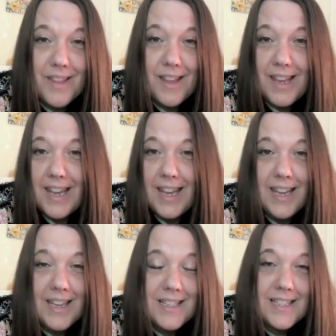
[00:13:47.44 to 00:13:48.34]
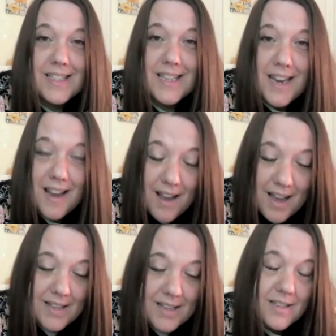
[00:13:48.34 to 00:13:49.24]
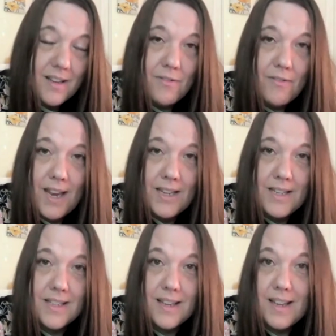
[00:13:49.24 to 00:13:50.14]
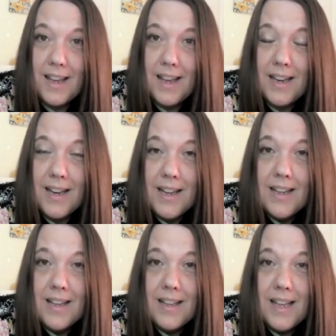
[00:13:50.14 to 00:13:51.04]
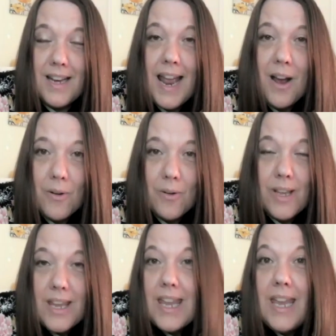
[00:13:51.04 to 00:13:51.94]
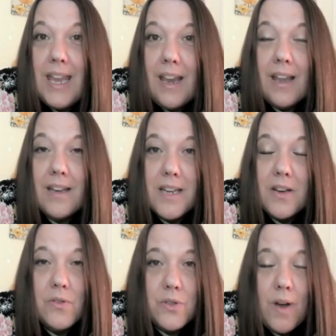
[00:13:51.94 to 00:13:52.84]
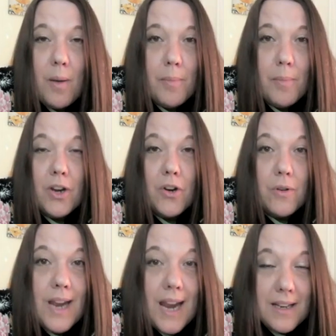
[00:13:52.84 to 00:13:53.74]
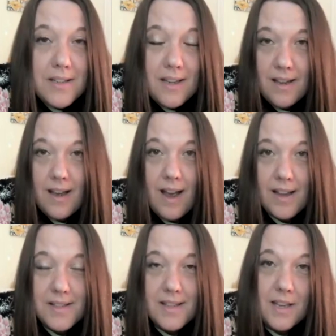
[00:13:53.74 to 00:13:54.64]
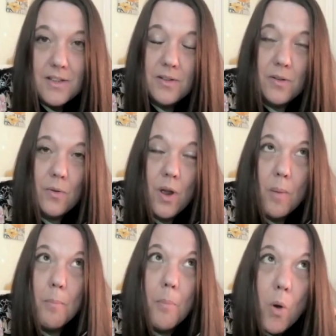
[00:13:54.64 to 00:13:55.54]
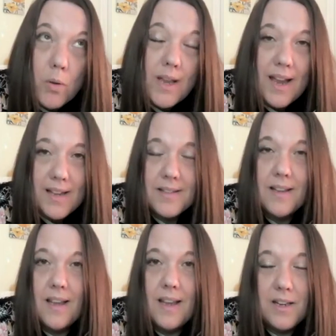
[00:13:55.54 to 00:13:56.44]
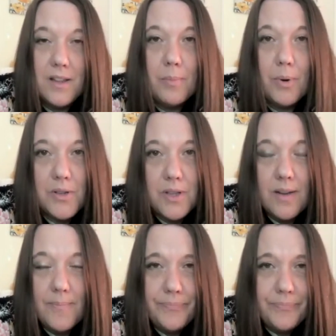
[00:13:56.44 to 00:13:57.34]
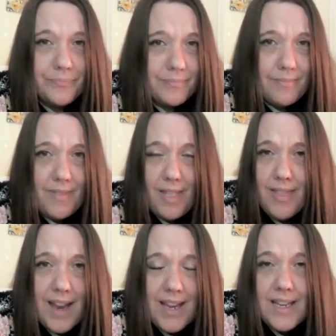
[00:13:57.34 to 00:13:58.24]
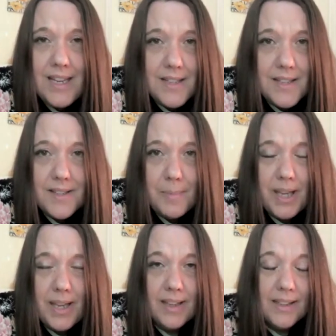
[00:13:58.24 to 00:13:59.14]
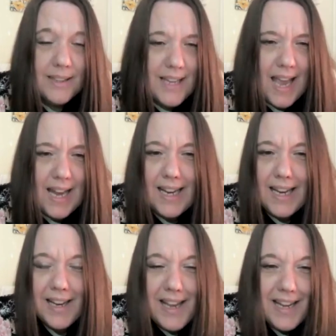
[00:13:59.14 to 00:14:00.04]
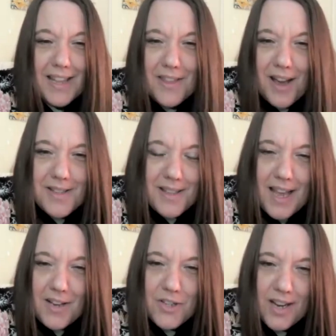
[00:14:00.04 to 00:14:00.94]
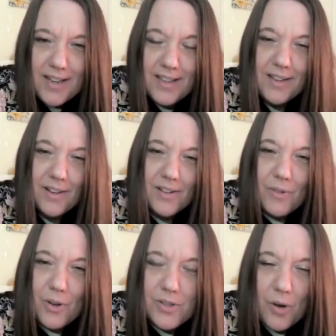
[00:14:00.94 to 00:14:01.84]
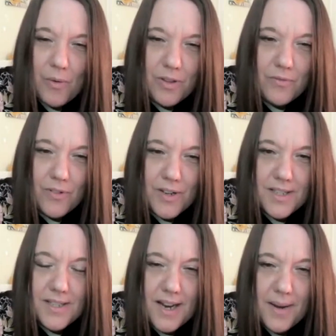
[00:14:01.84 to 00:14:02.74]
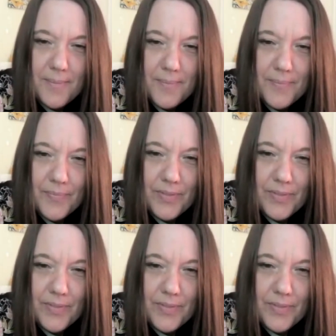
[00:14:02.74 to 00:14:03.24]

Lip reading: That he does not faint in how he continues to help create us and to mold us into the person that he needs us to be. Any thoughts on that, Jen? We'll go with you first this time.